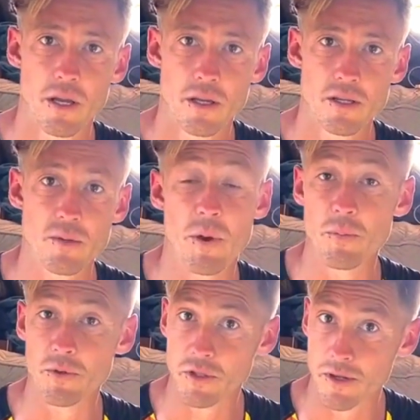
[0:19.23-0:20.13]
some
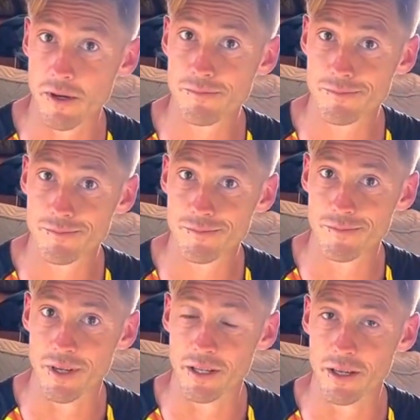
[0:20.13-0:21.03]
maple syrup,
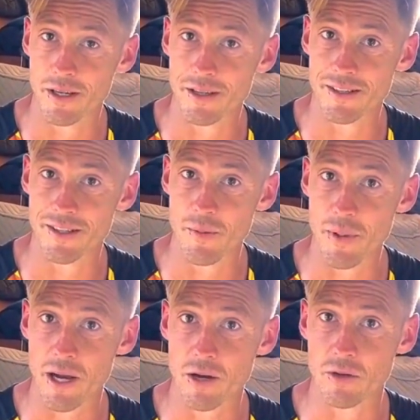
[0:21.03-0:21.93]
and get
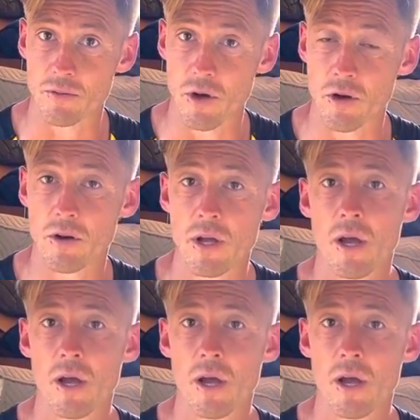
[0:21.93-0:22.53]
back on the road.